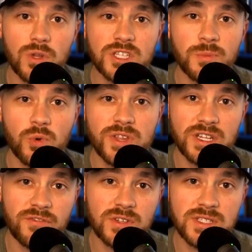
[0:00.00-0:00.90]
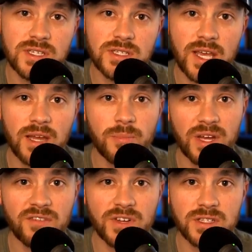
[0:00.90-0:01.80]
we'll explore the differences and
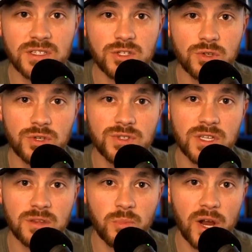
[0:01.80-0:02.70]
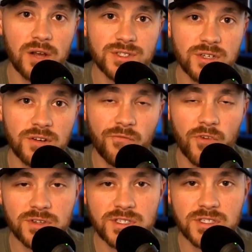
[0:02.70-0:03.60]
benefits to using the browser
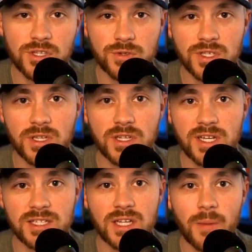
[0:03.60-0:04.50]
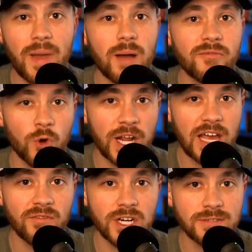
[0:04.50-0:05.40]
versus using the desktop app for
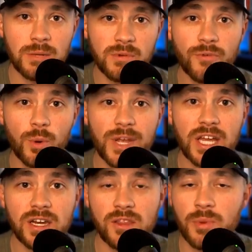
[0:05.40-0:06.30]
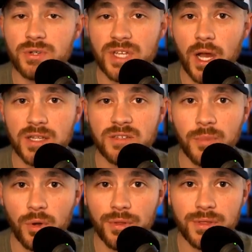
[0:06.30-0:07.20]
Canva. And before we get into the pros and cons of
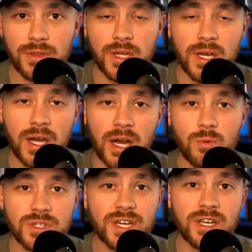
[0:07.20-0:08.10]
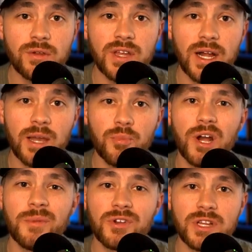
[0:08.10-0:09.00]
both, I will tell you that I
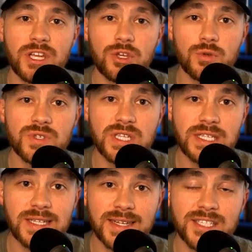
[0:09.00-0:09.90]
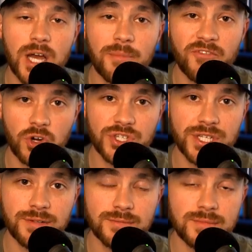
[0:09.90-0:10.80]
primarily use the desktop
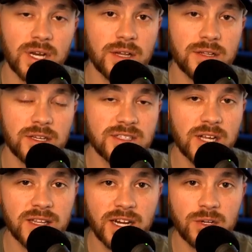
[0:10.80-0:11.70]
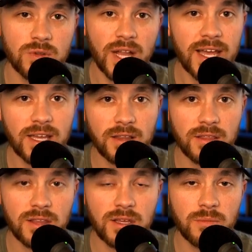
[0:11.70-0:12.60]
version. It's not that I don't like
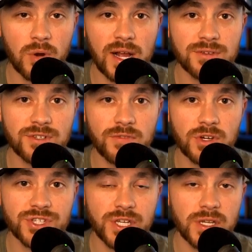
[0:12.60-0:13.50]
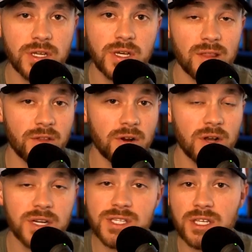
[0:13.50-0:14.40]
the browser version, they're
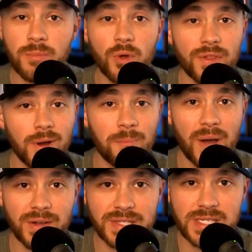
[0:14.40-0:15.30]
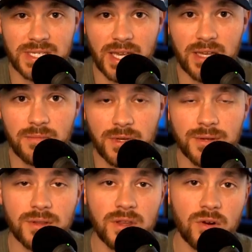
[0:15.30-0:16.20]
honestly both about the same.
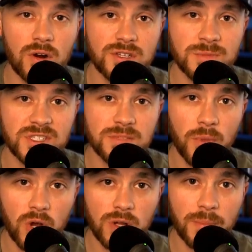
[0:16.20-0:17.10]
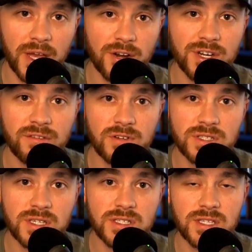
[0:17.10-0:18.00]
There are some small, minor
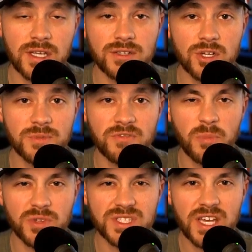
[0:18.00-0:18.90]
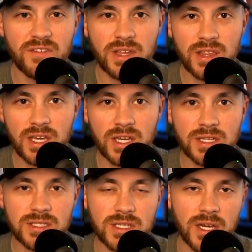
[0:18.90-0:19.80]
differences in terms of both saving
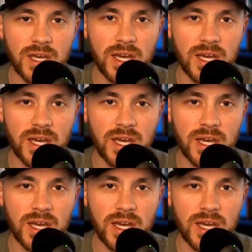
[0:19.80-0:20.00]
things